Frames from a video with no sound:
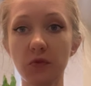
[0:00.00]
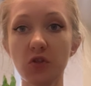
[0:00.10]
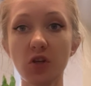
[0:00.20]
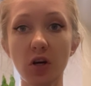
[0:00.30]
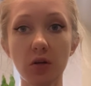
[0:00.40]

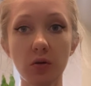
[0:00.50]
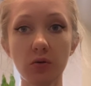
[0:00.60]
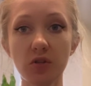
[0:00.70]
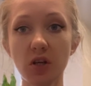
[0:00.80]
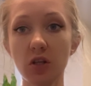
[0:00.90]

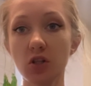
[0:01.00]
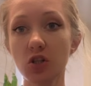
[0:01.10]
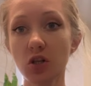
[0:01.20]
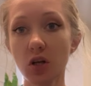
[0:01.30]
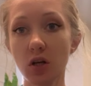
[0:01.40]
shadows and
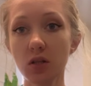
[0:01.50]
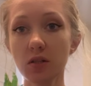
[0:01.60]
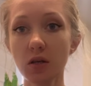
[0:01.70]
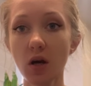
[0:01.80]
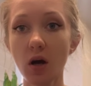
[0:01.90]

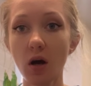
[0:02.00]
shades?